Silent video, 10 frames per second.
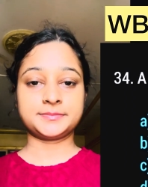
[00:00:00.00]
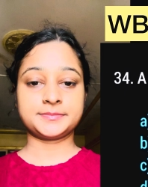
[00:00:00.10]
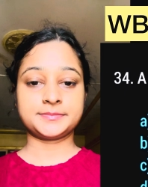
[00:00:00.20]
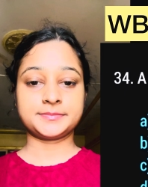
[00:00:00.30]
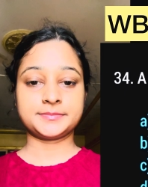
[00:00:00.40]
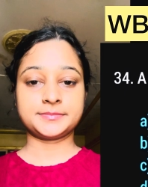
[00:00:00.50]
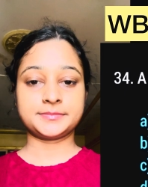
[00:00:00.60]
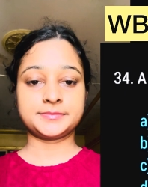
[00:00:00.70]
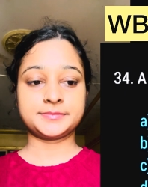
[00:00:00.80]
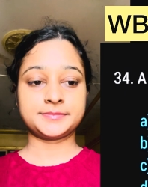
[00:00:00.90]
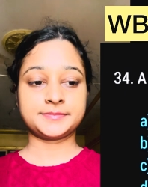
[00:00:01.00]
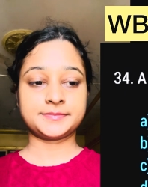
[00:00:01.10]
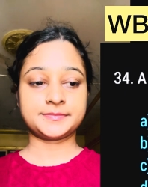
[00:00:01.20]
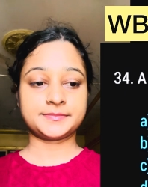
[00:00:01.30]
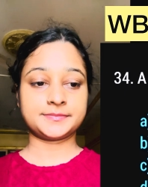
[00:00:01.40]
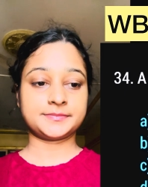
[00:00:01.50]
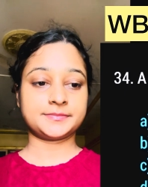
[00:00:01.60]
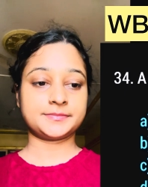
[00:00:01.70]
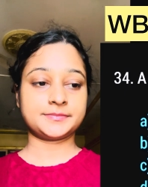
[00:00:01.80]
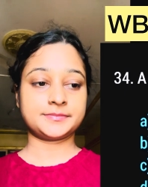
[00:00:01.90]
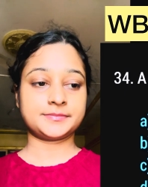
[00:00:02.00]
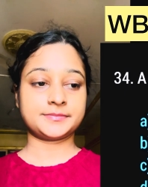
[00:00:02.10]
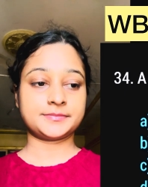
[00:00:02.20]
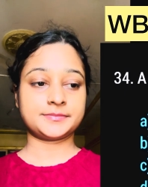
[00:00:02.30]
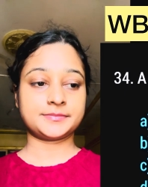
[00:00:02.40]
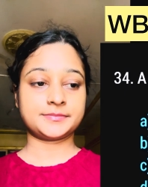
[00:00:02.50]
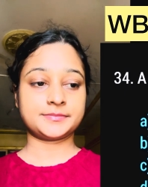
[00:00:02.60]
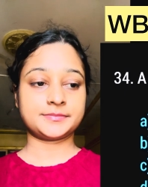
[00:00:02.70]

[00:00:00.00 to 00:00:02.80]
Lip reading: (no one is talking)